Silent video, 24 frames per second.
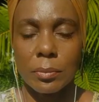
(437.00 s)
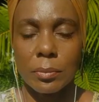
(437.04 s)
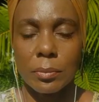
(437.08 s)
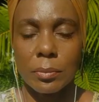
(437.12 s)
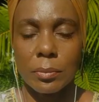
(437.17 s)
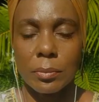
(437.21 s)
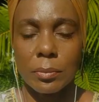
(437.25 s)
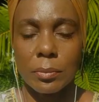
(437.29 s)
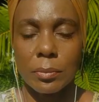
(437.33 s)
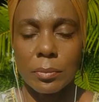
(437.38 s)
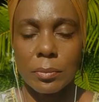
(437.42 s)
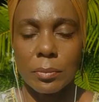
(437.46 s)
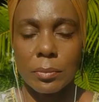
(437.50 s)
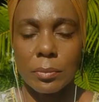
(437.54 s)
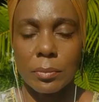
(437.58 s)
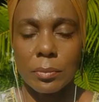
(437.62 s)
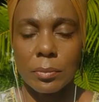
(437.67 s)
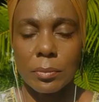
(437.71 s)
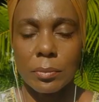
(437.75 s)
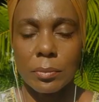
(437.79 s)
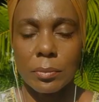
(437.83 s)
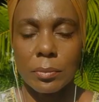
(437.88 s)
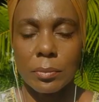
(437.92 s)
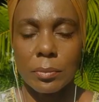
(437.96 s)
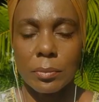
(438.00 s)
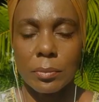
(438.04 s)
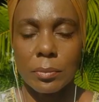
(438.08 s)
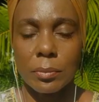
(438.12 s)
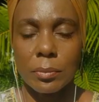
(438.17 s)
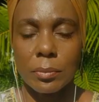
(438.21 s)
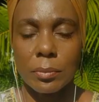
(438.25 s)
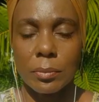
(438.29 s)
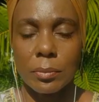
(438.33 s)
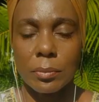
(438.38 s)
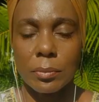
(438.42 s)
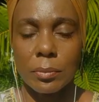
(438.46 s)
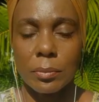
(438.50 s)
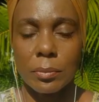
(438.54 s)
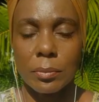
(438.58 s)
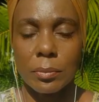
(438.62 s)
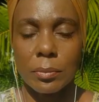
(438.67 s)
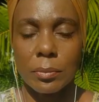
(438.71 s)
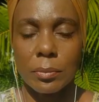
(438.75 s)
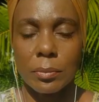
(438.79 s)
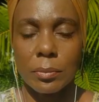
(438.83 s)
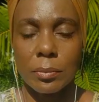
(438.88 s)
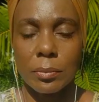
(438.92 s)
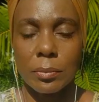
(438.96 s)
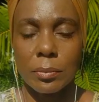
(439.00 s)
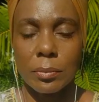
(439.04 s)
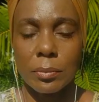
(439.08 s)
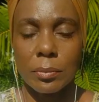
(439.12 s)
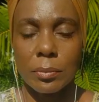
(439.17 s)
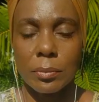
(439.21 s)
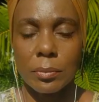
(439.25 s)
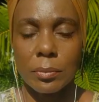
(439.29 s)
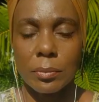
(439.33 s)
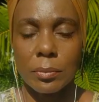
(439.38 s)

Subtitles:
[no speech]